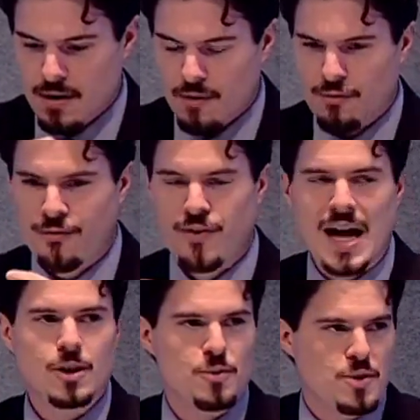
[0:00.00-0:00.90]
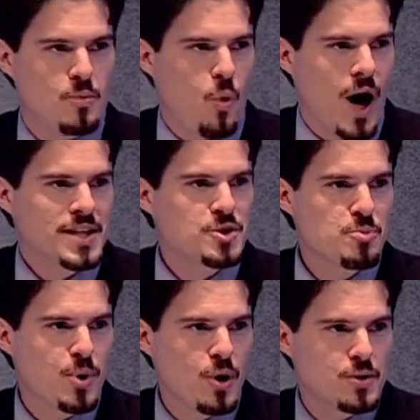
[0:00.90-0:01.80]
follow them, watch the
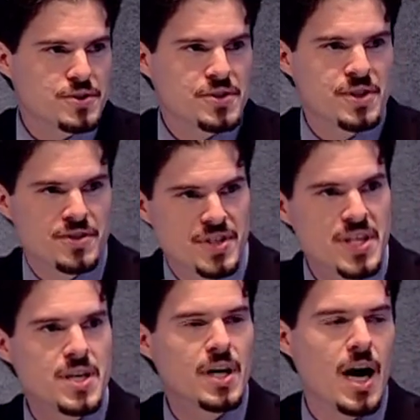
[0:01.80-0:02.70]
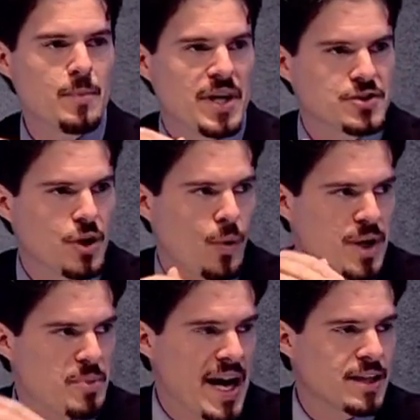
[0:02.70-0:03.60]
posts, see the comments
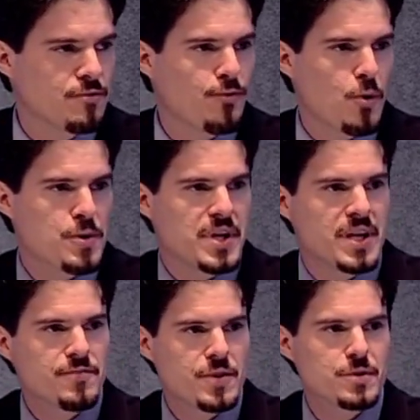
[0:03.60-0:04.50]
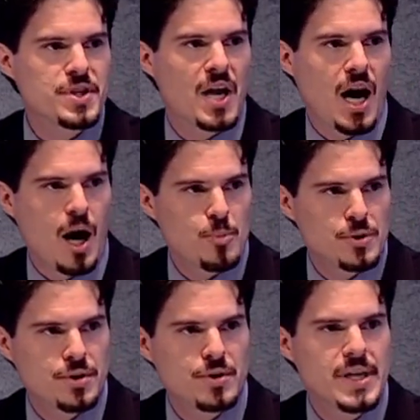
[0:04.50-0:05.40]
going back and forth, and if there's an
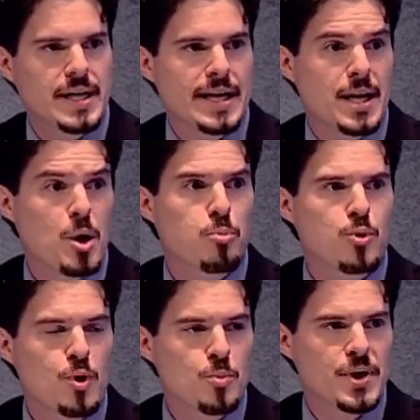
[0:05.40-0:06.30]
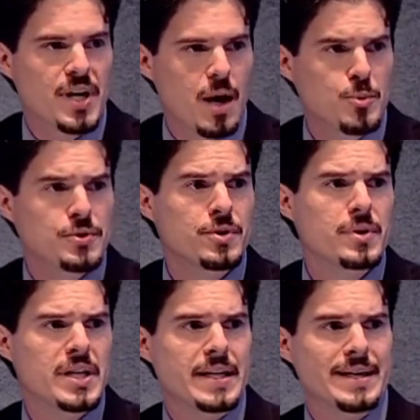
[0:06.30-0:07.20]
opportunity and an appropriate
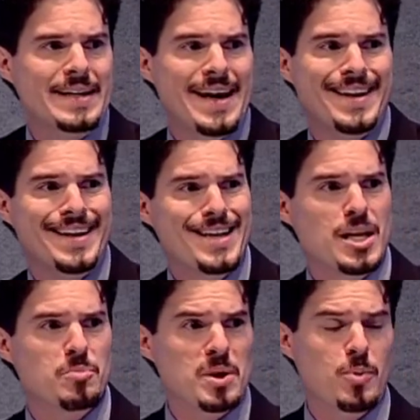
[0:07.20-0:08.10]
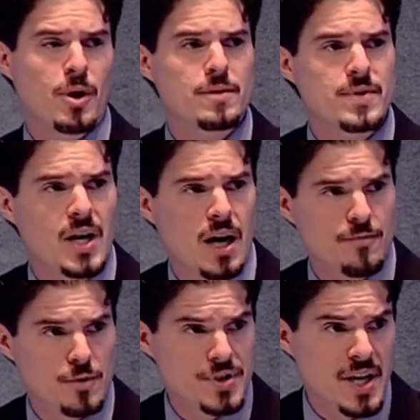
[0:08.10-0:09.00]
opportunity to get in and be part of the
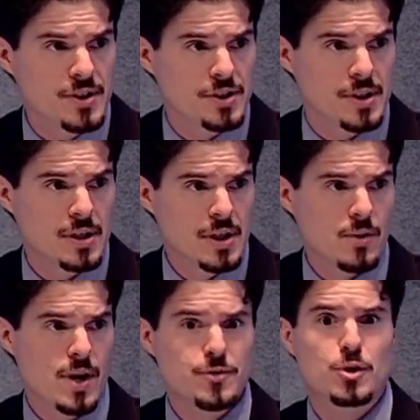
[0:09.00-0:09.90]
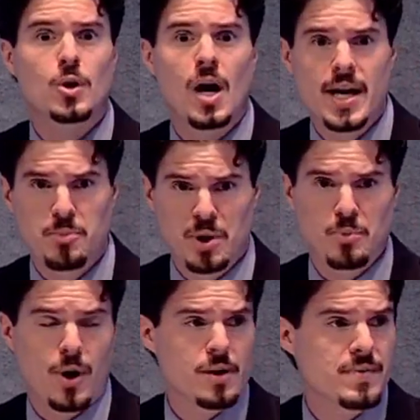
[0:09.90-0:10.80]
conversation or have your client be
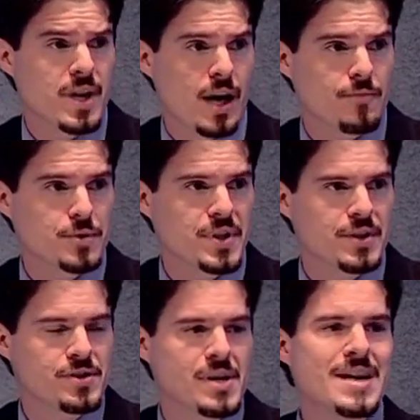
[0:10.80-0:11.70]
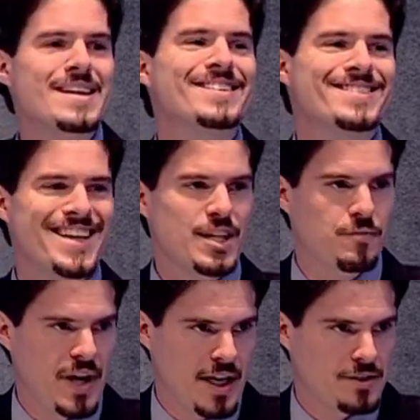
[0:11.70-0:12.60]
part of the conversation, take
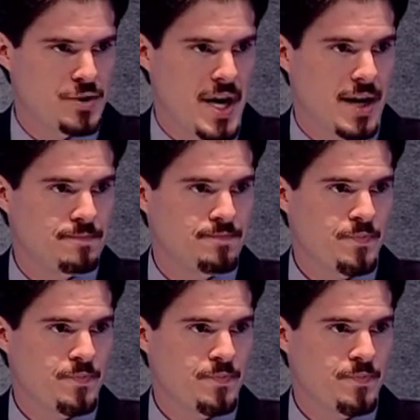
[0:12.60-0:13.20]
advantage of that.